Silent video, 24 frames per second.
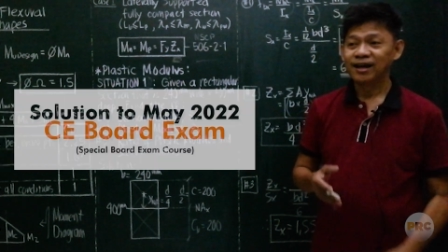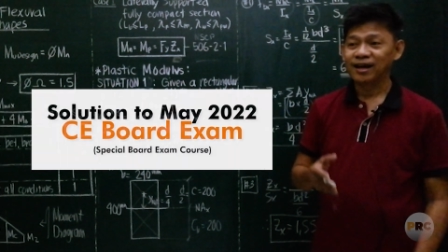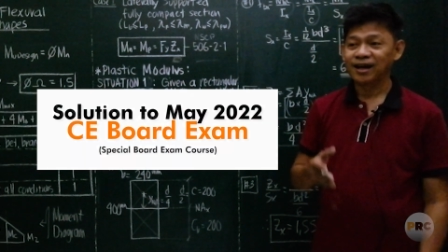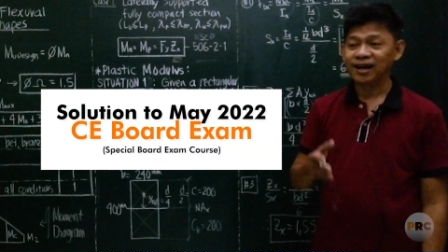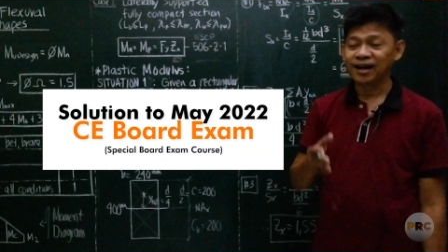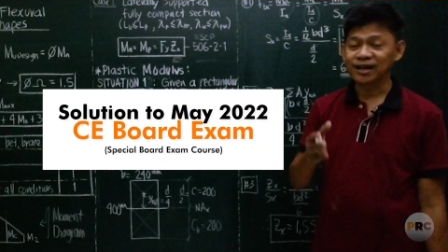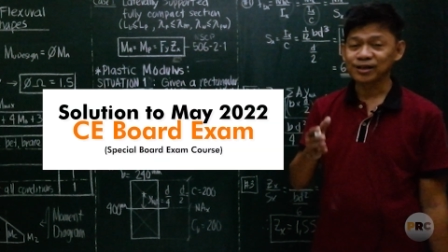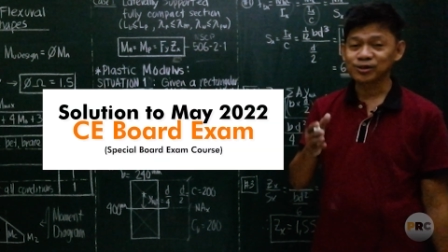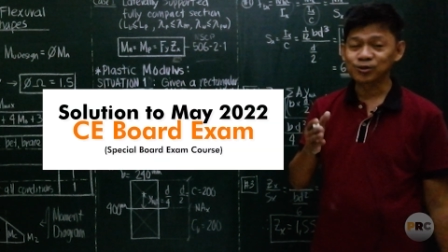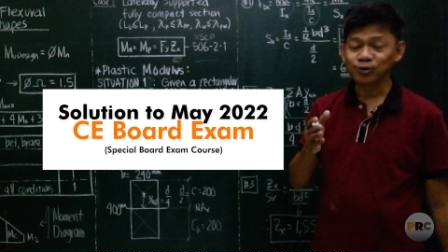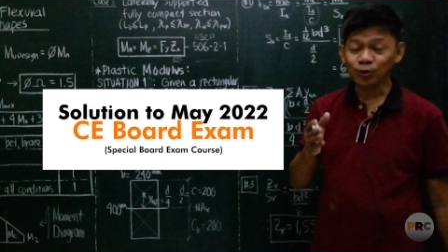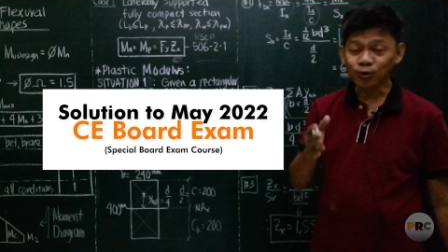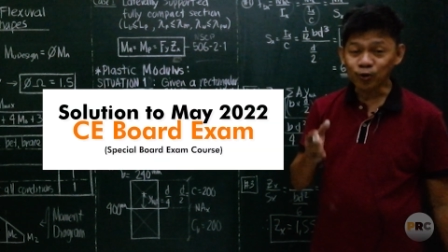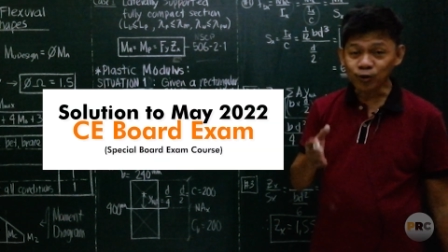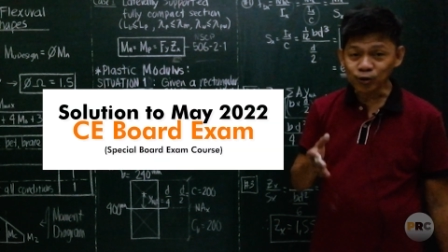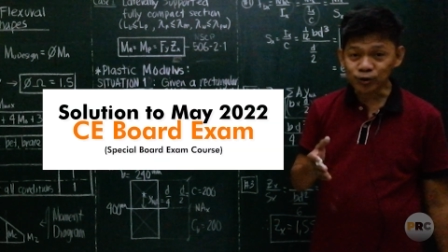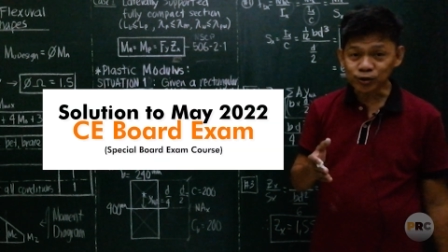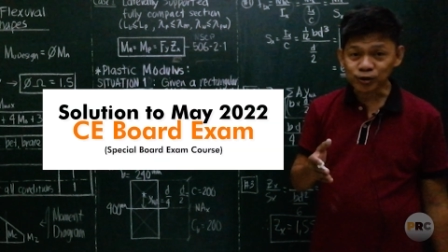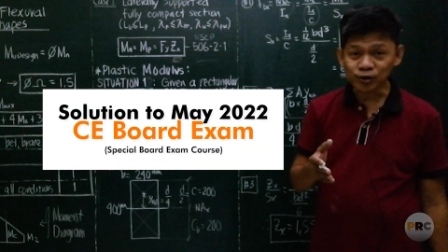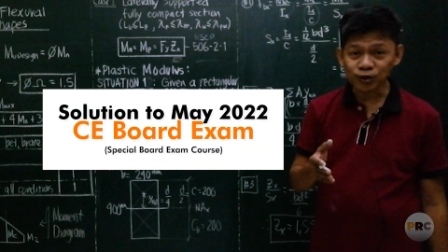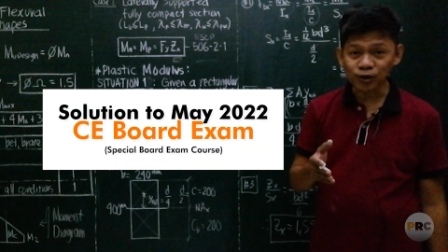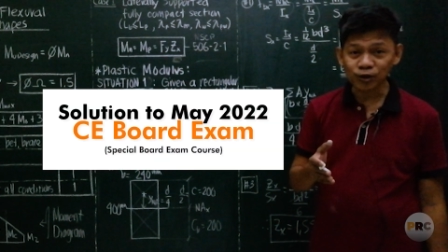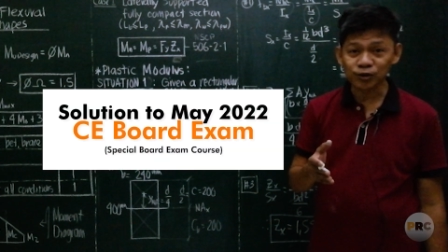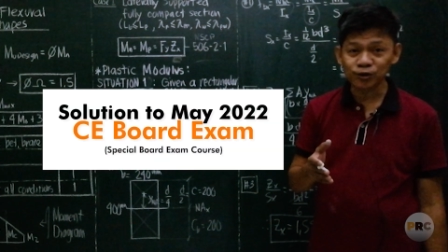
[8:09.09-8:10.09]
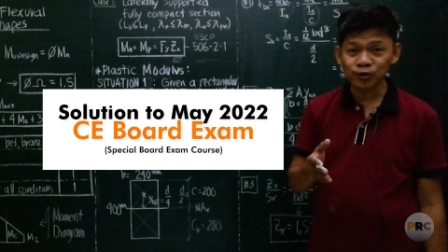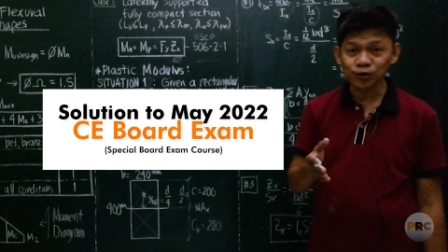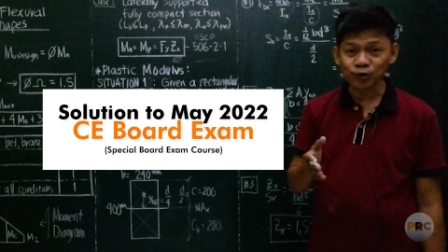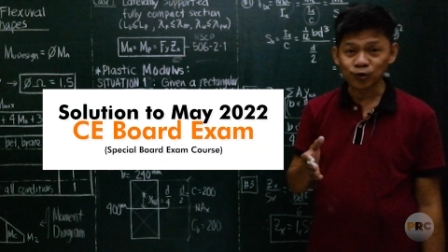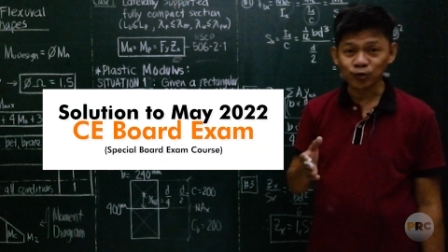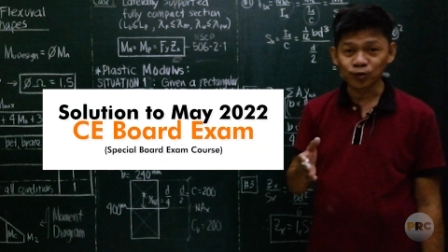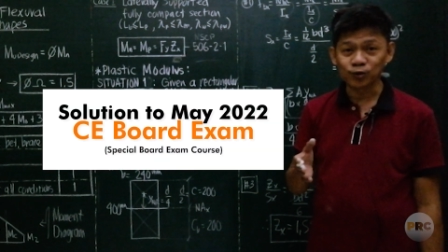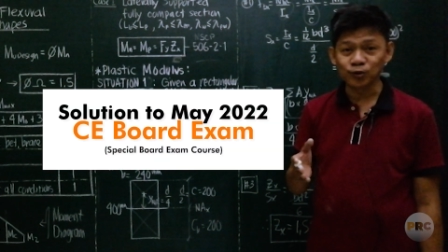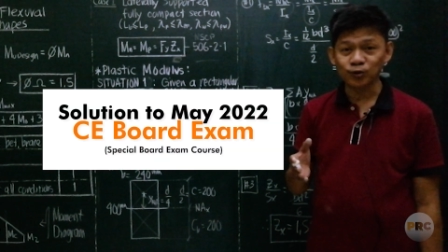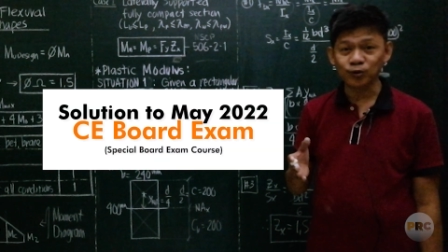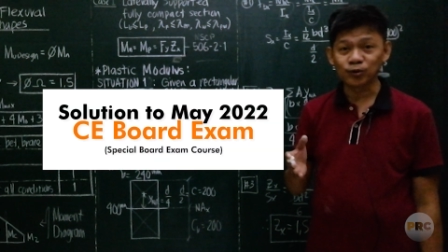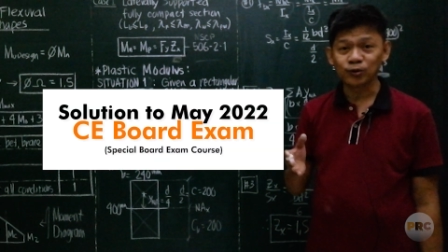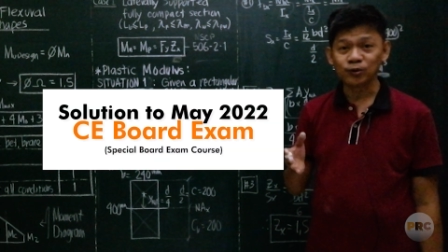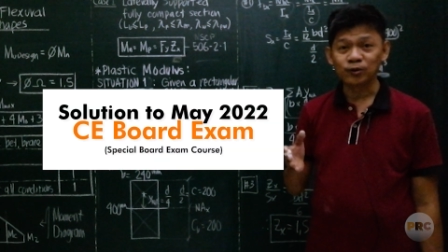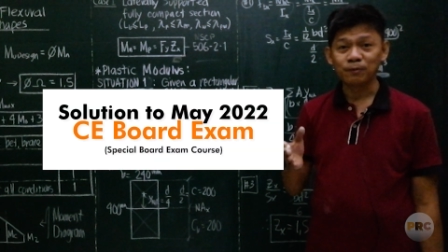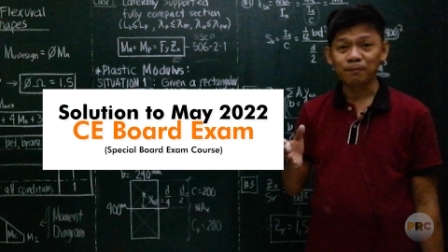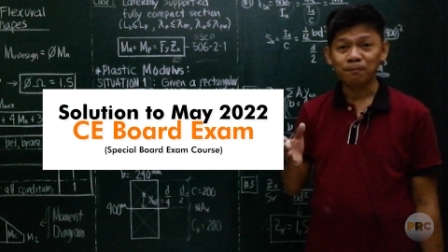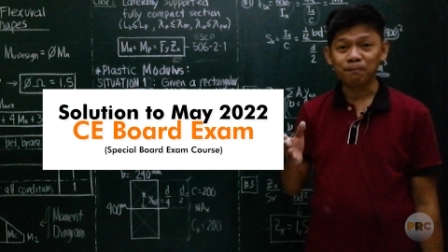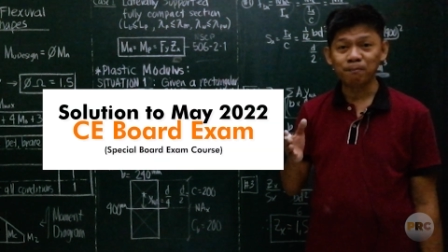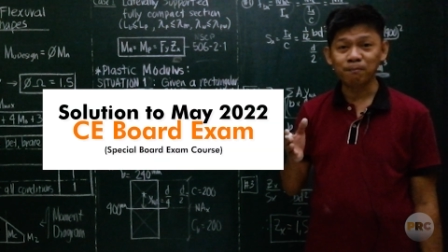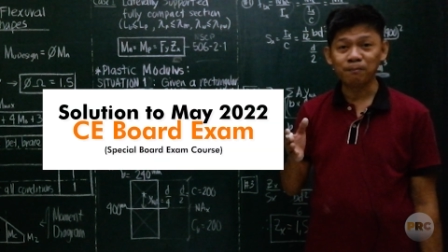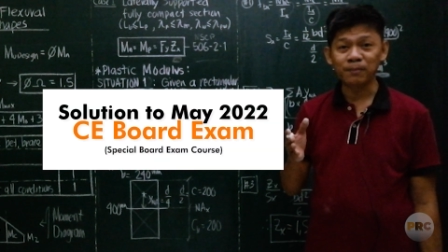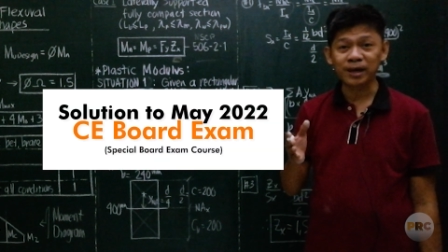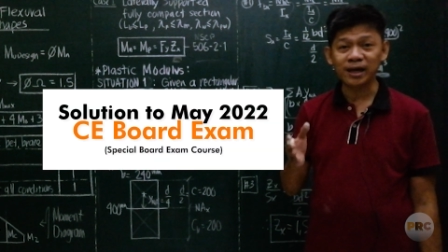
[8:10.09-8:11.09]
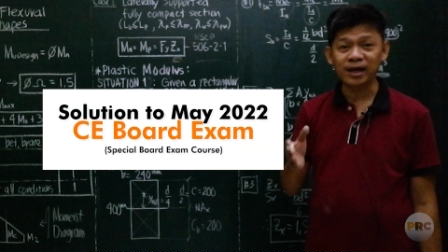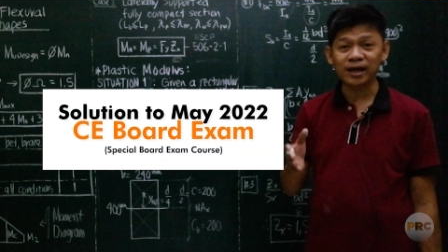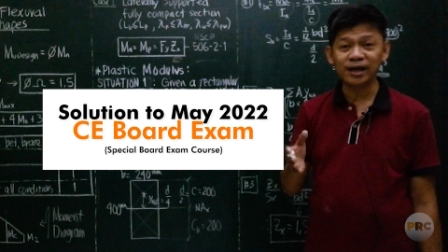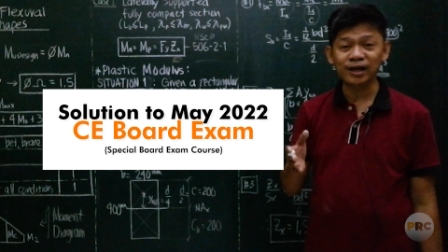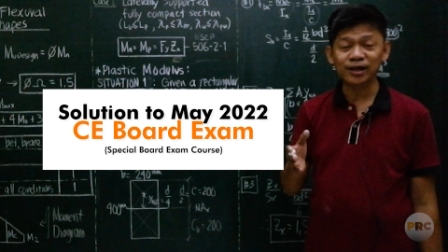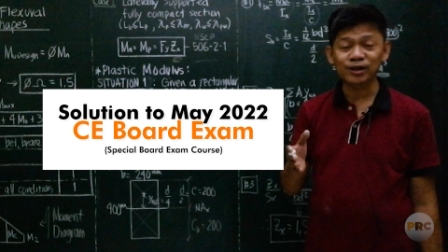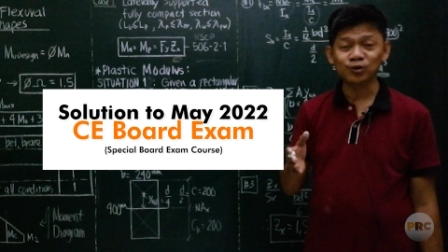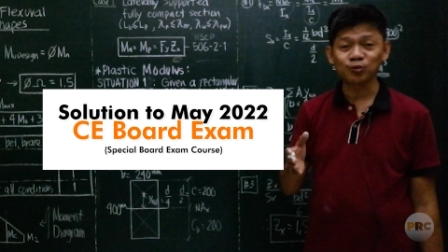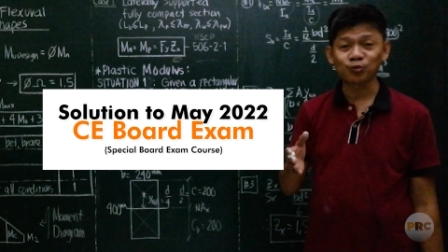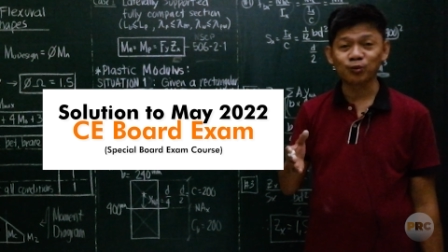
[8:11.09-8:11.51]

a solution to May